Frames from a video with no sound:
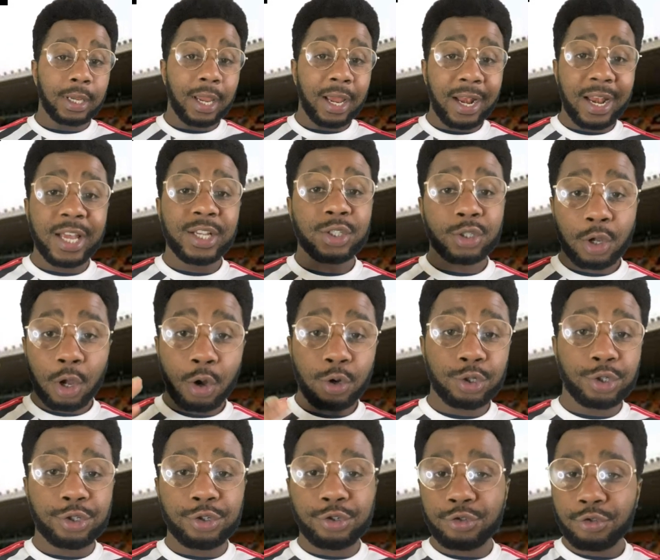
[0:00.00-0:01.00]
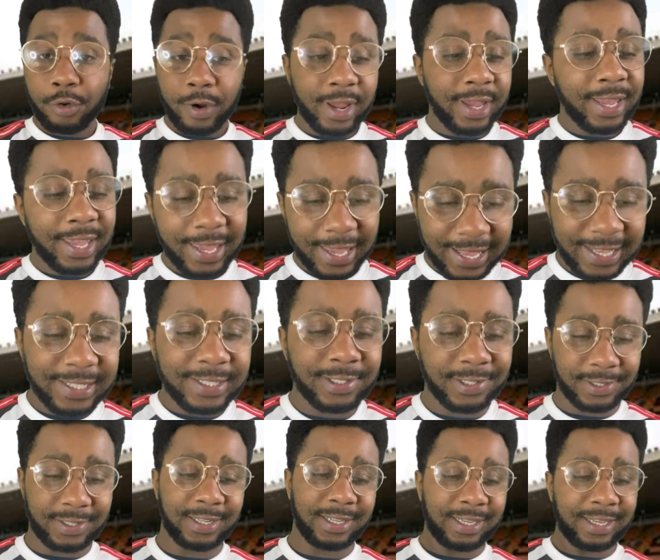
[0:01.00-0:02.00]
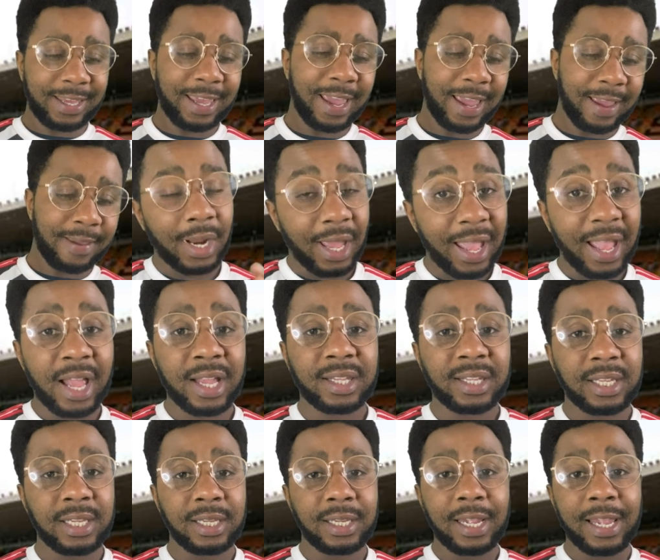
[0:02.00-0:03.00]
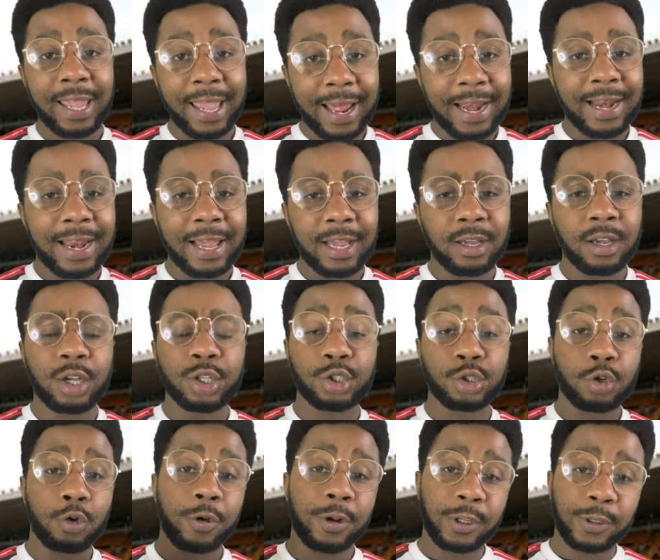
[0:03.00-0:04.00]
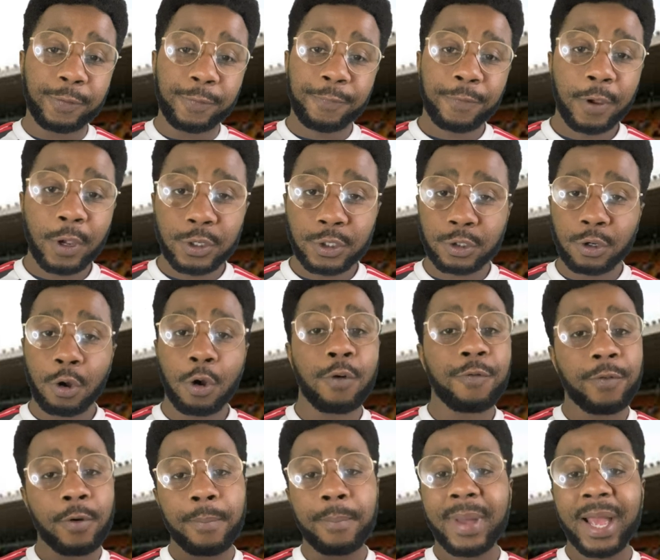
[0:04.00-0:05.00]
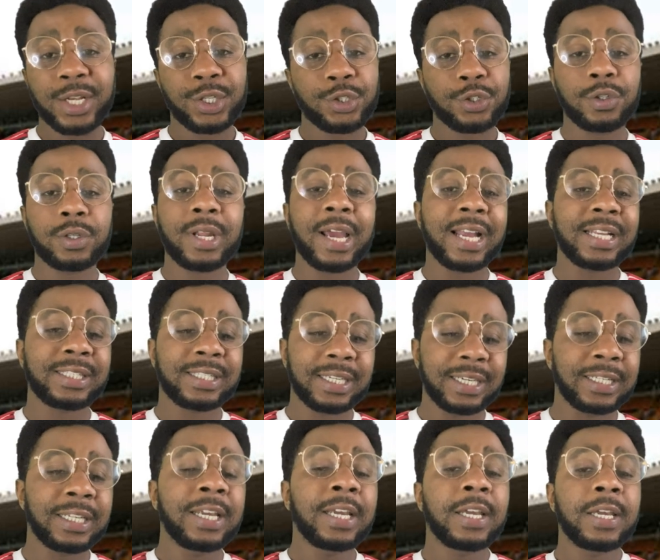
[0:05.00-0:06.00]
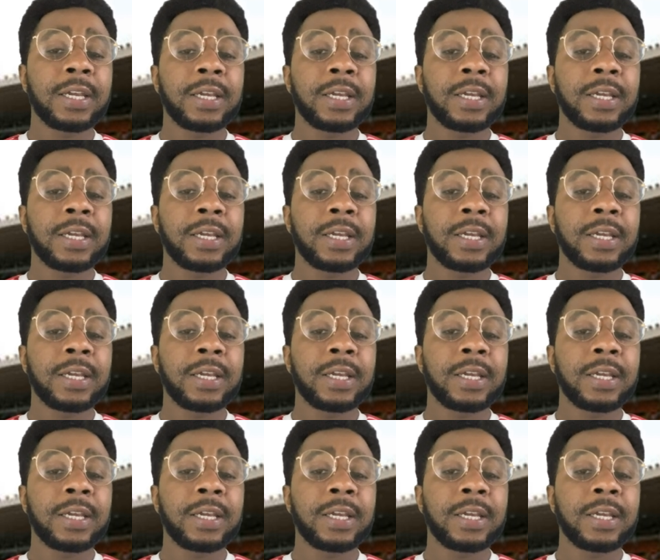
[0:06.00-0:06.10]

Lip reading: And let's go straight into the game. Antony Elenga scoring his first goal for Manchester United